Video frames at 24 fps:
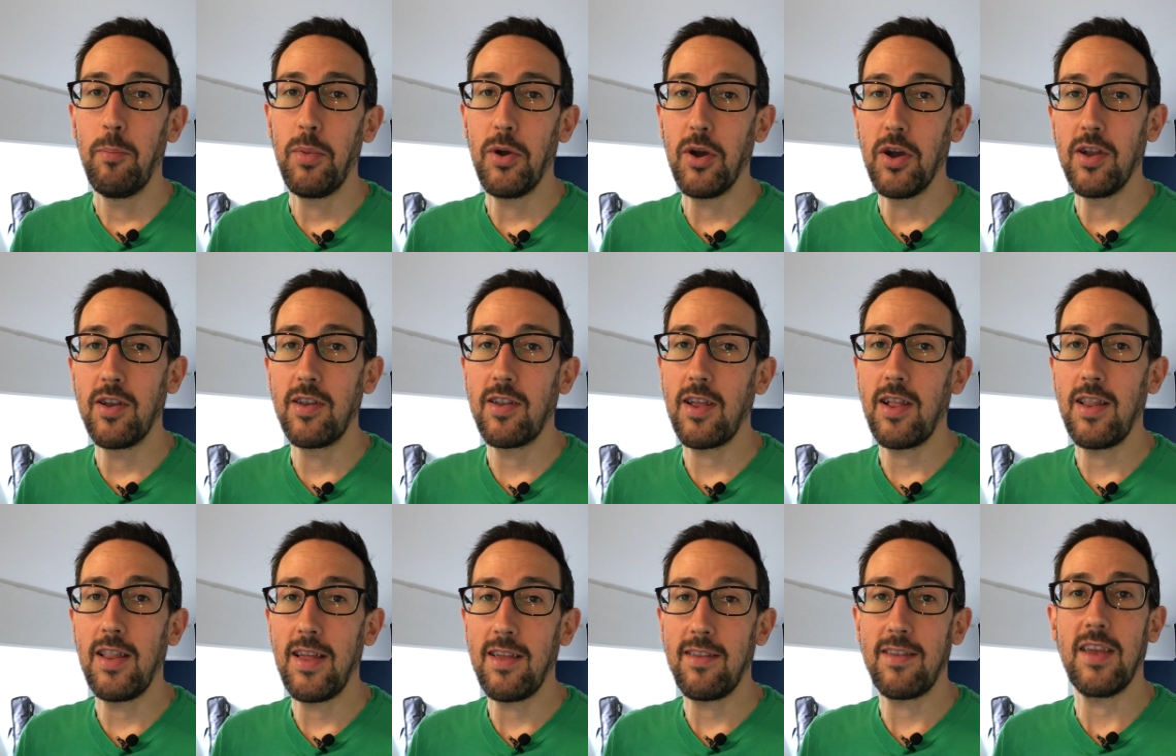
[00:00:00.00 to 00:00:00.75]
But
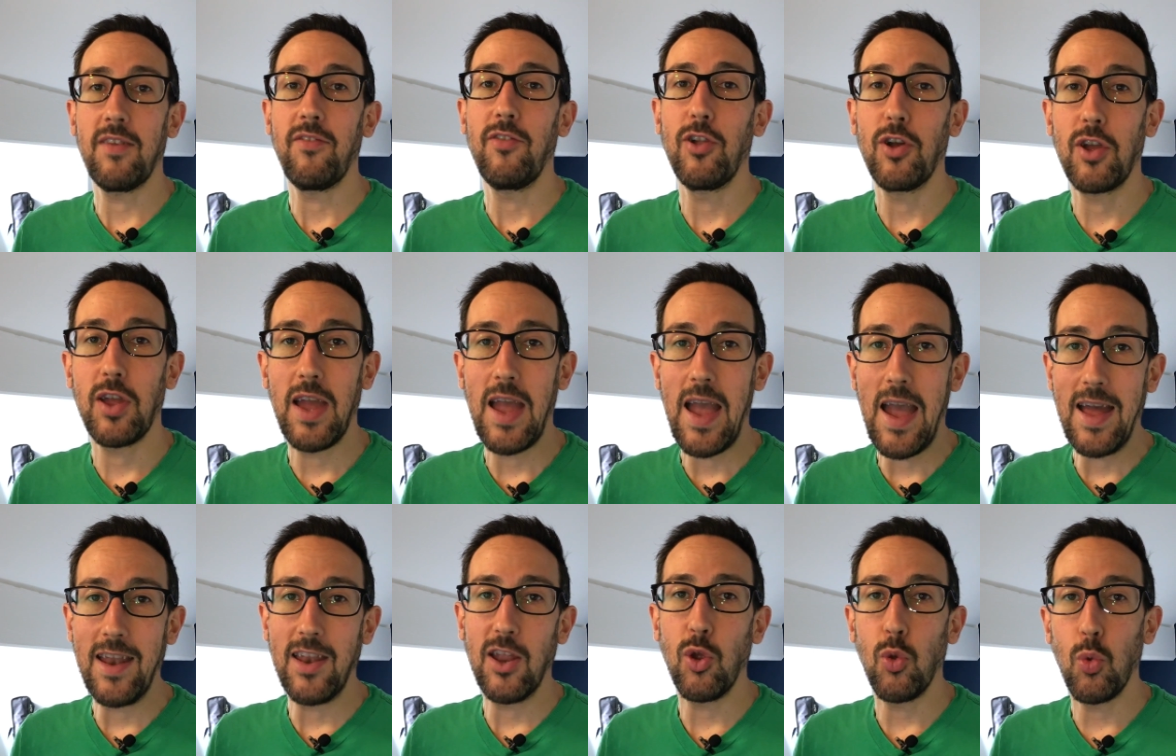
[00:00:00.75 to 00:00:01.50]
let's have a look at
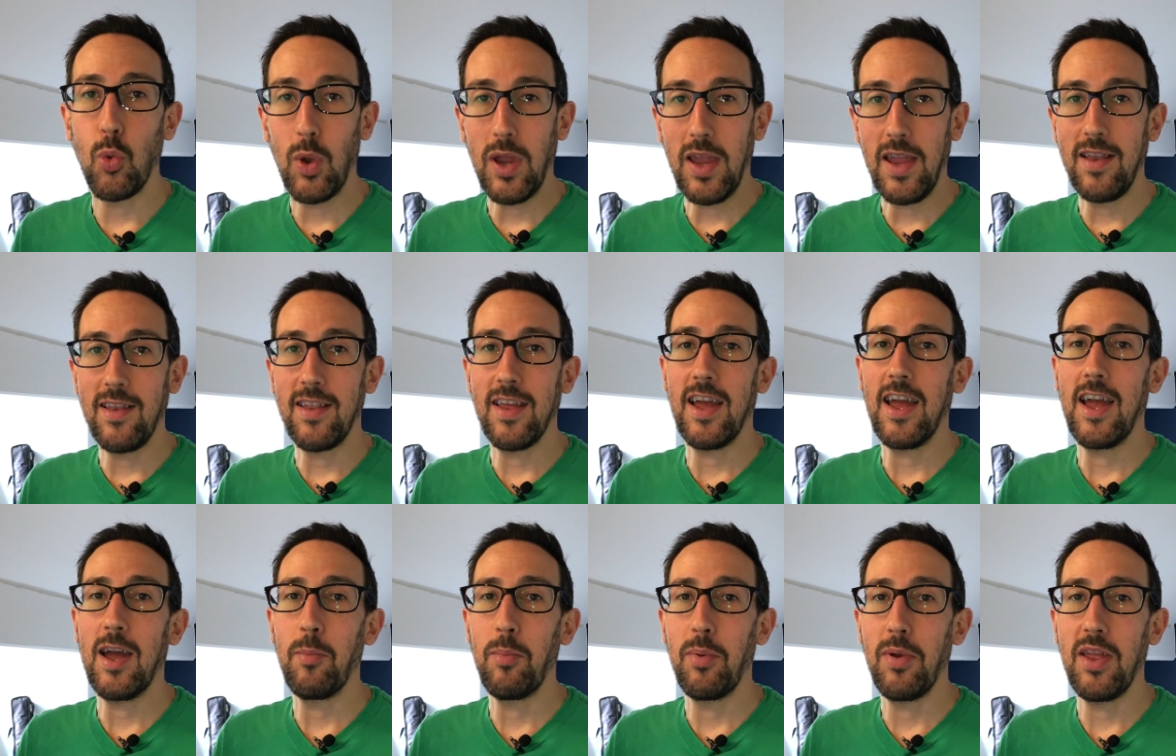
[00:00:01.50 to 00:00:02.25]
adding a wiki
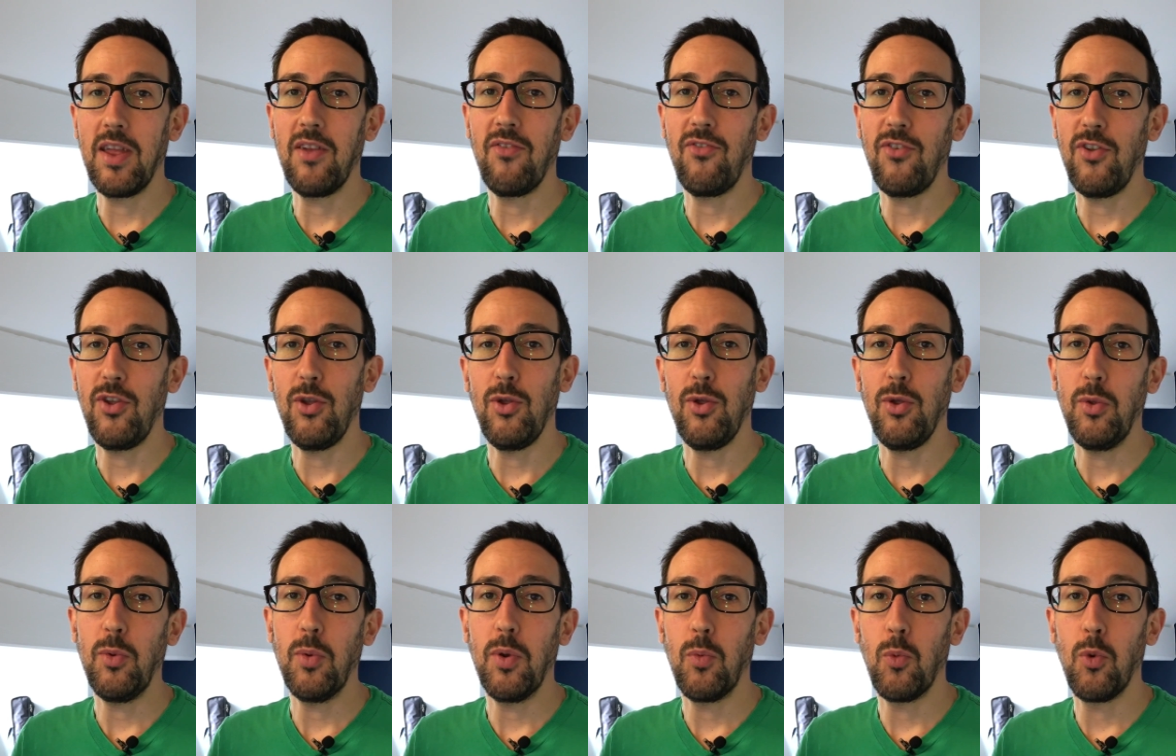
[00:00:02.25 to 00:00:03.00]
tab if
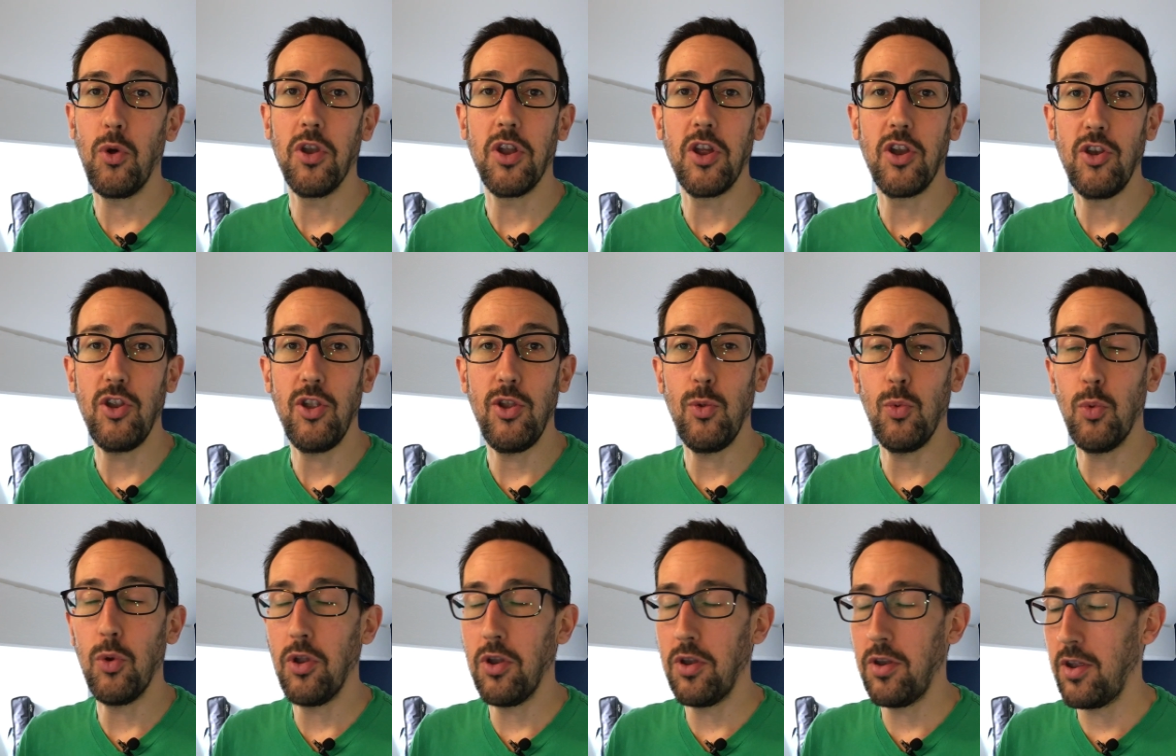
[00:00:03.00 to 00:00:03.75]
you want a
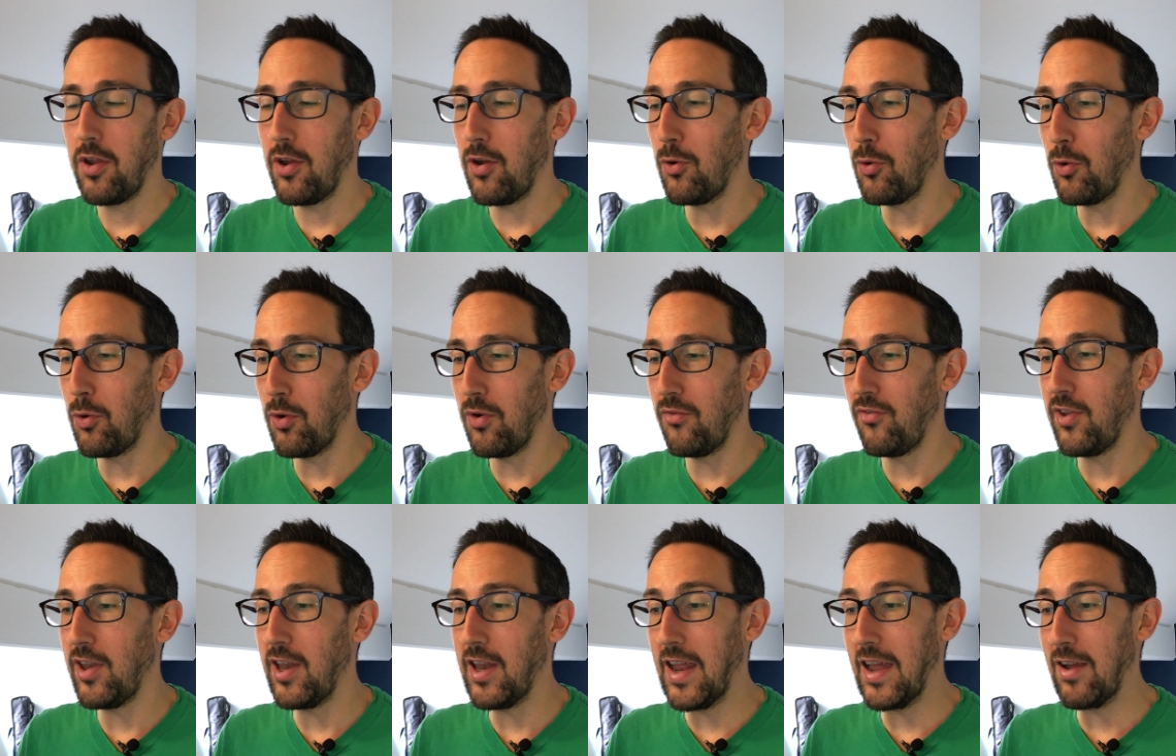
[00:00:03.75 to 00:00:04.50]
new one, or
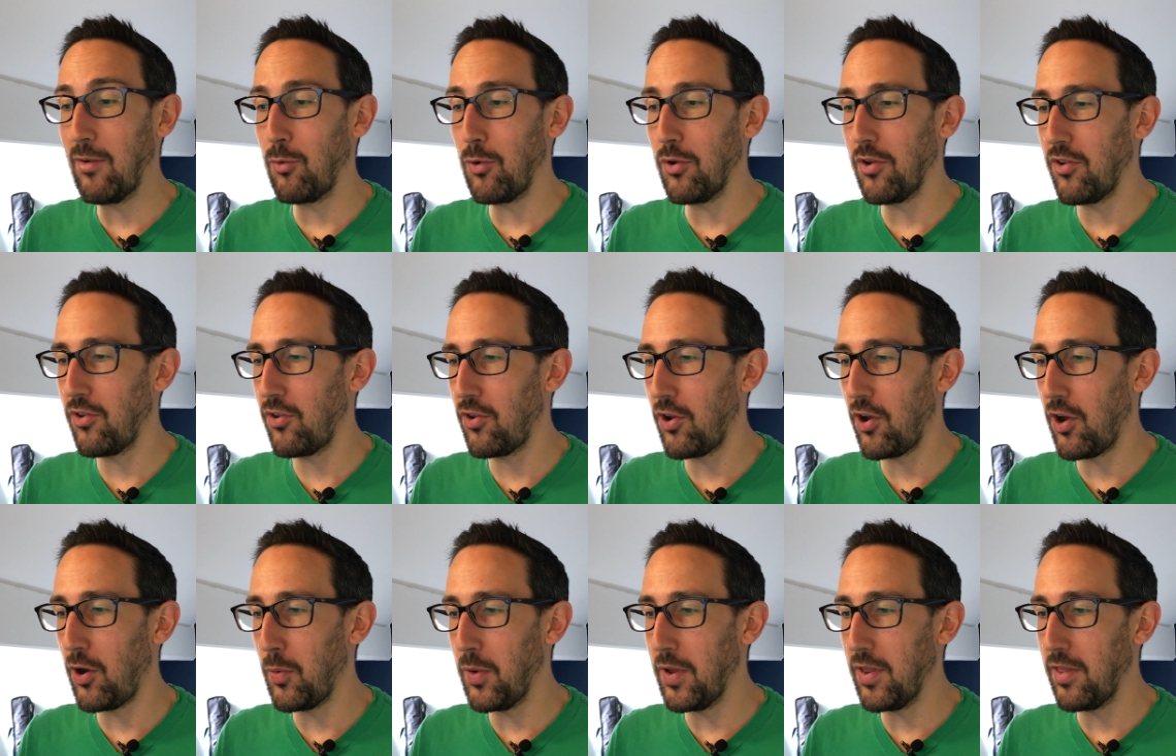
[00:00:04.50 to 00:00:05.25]
if you didn't have one to
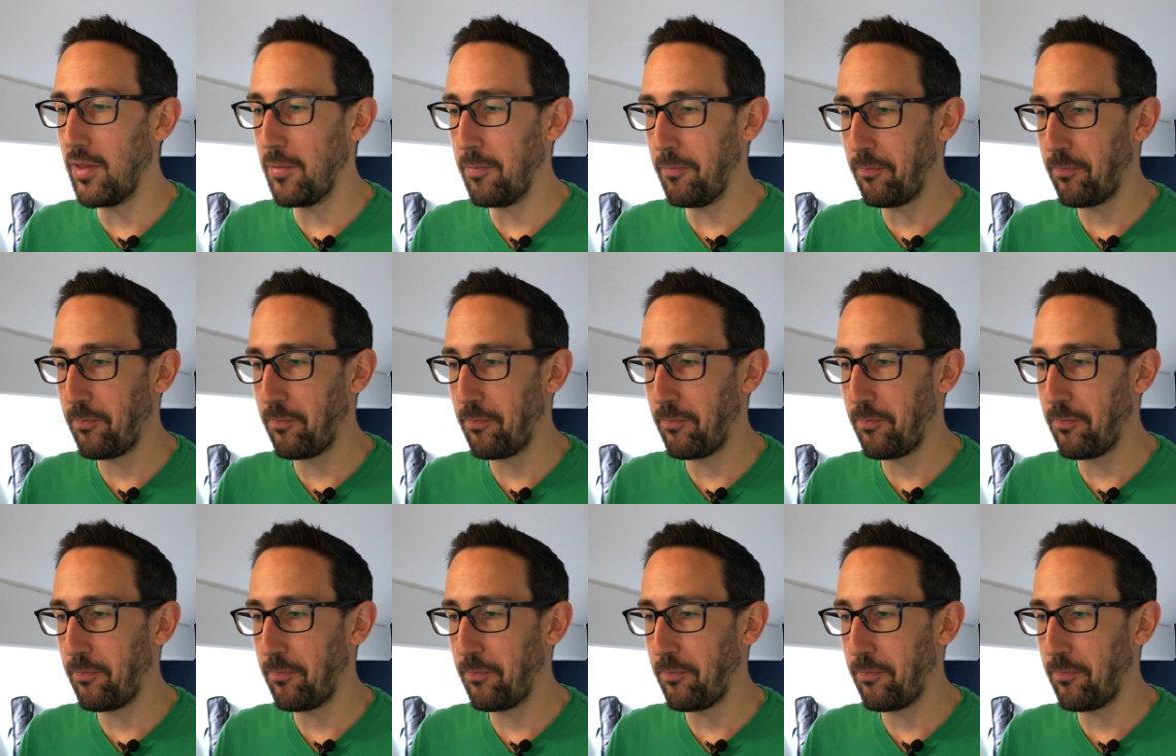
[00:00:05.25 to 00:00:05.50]
start with.